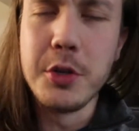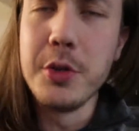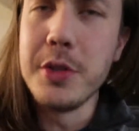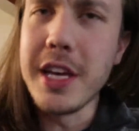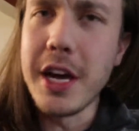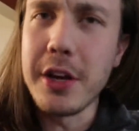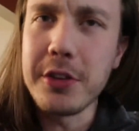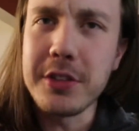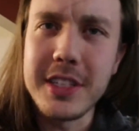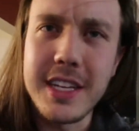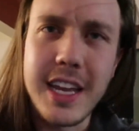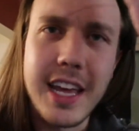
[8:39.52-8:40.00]
two
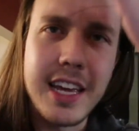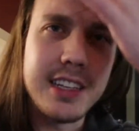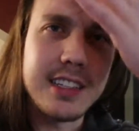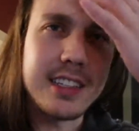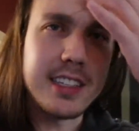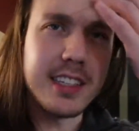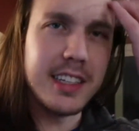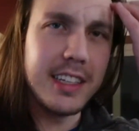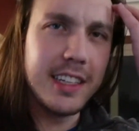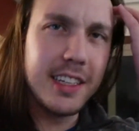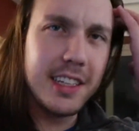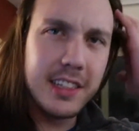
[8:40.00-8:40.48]
thousand
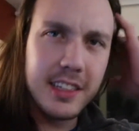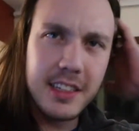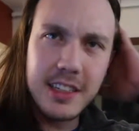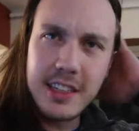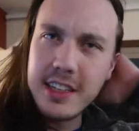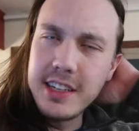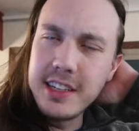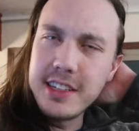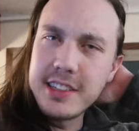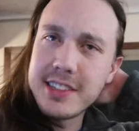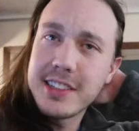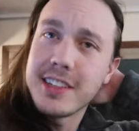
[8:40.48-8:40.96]

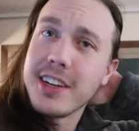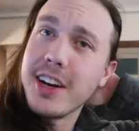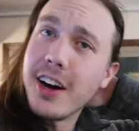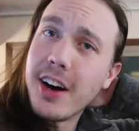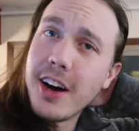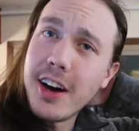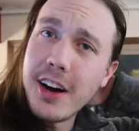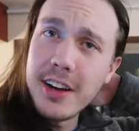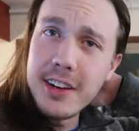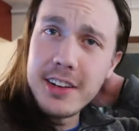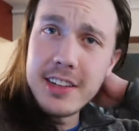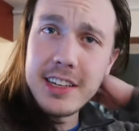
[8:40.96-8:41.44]
eighteen is
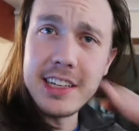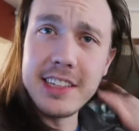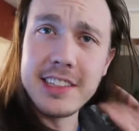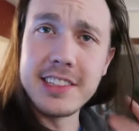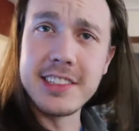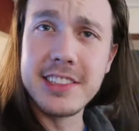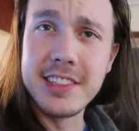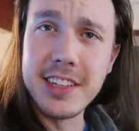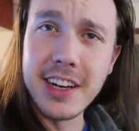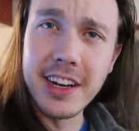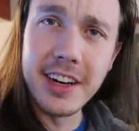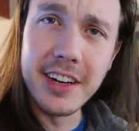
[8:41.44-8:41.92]
gone,
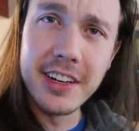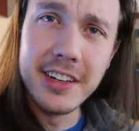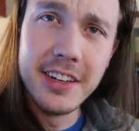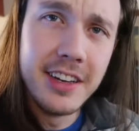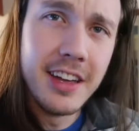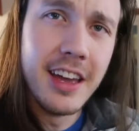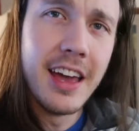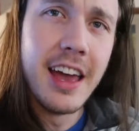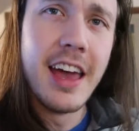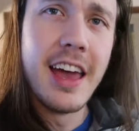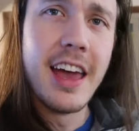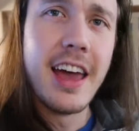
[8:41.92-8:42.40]
is
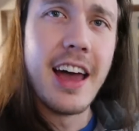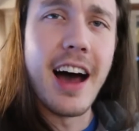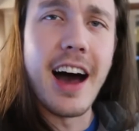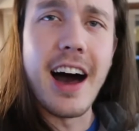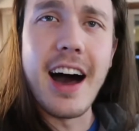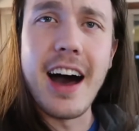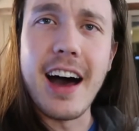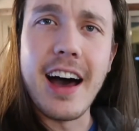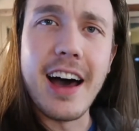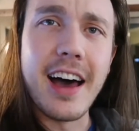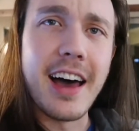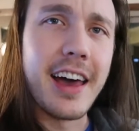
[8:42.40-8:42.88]
done.
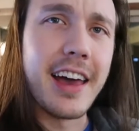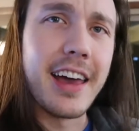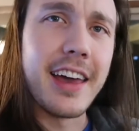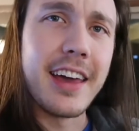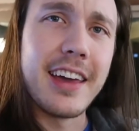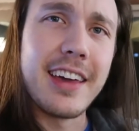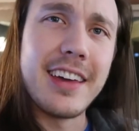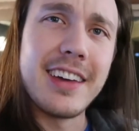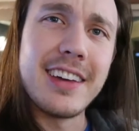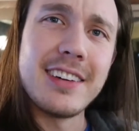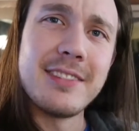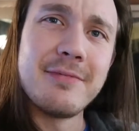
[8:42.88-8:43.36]

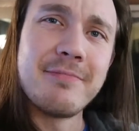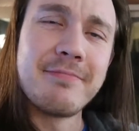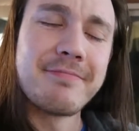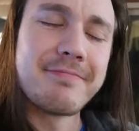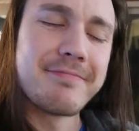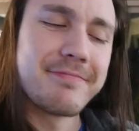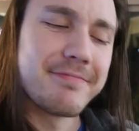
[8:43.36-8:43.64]
I,